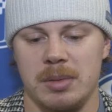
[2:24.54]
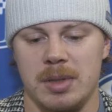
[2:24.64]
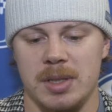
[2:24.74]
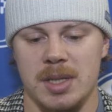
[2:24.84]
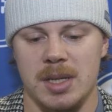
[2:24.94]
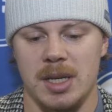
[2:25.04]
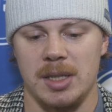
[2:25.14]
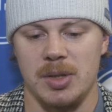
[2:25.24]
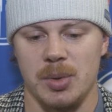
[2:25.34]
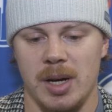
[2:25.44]
doesn't
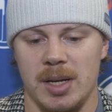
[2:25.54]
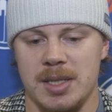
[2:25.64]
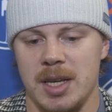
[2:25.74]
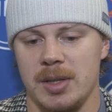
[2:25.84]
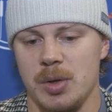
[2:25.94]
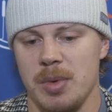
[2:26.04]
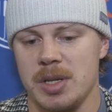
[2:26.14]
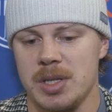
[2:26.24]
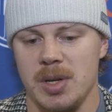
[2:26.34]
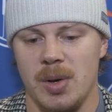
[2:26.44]
need to uh, say too
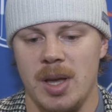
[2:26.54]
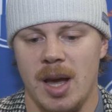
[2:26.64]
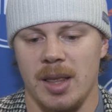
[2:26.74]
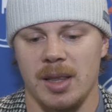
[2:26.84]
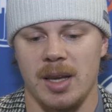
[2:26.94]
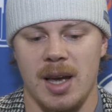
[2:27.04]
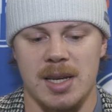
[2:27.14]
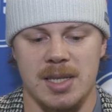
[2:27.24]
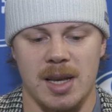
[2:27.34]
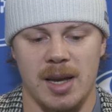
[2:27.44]
much. So I think the
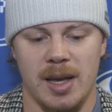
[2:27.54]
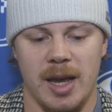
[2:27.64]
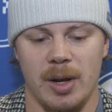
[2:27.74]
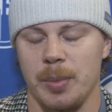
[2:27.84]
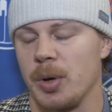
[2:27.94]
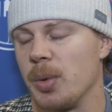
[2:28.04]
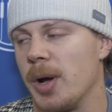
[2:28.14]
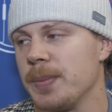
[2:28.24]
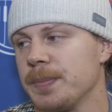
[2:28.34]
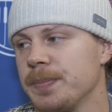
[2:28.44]
guys uh, handle it pretty well.